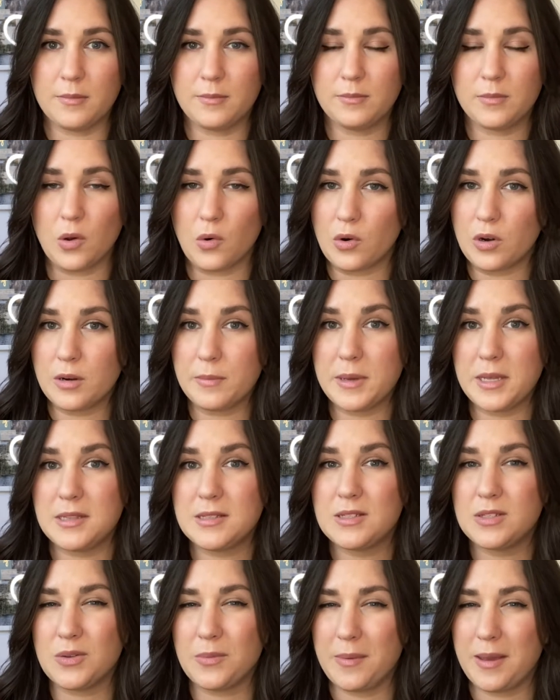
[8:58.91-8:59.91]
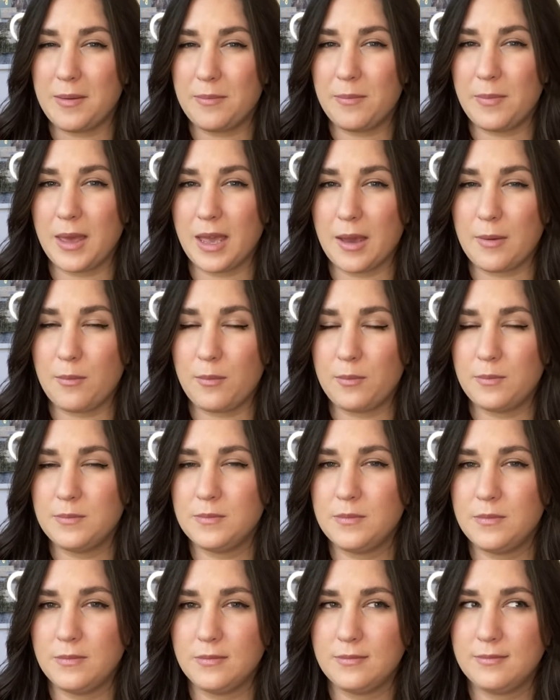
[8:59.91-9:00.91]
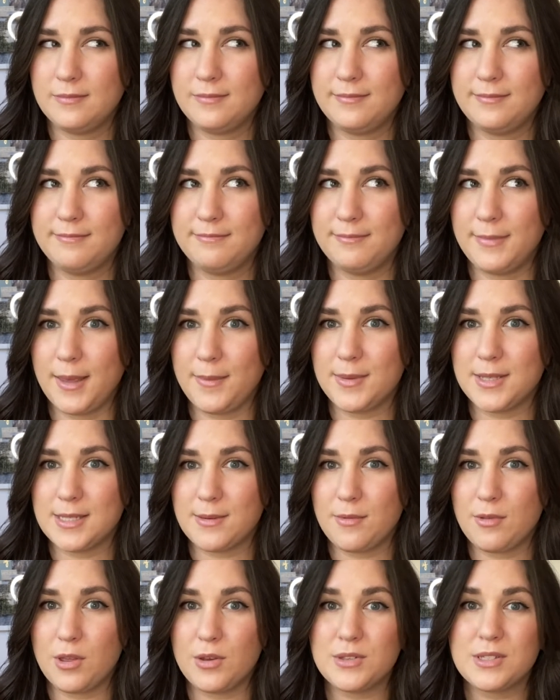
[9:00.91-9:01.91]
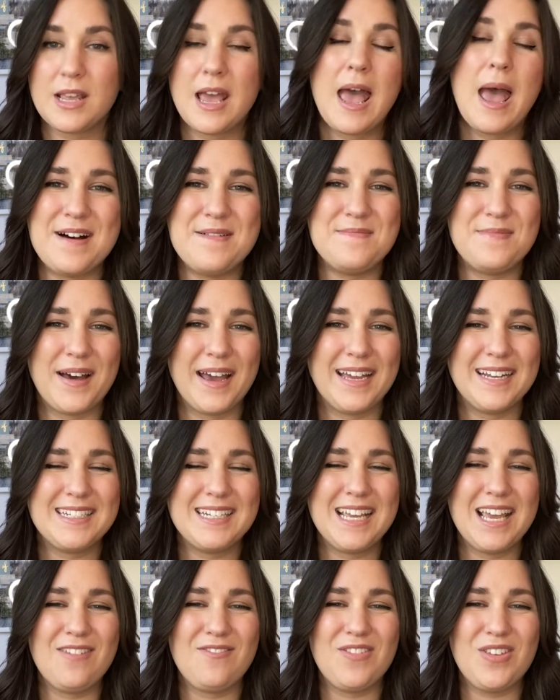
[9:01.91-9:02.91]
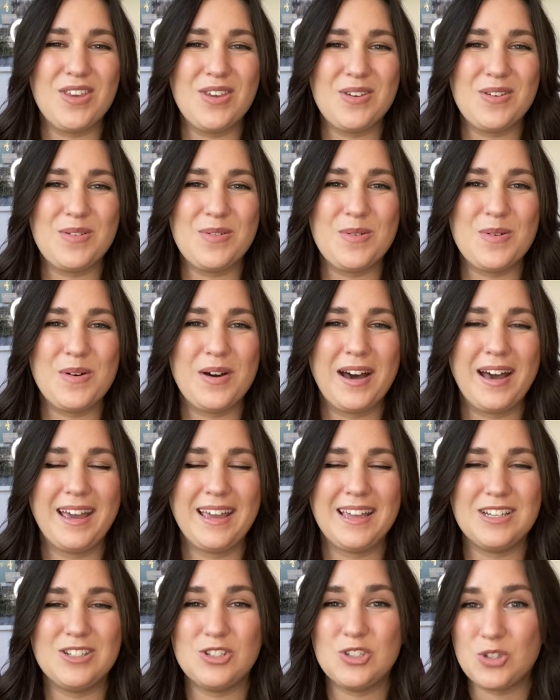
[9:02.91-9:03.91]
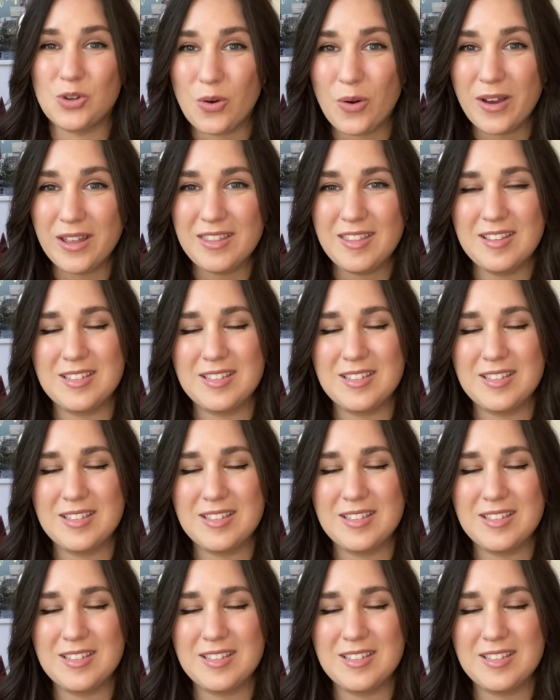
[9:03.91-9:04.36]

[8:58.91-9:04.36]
ornaments, so I might pick up maybe some of those. But if you enjoyed these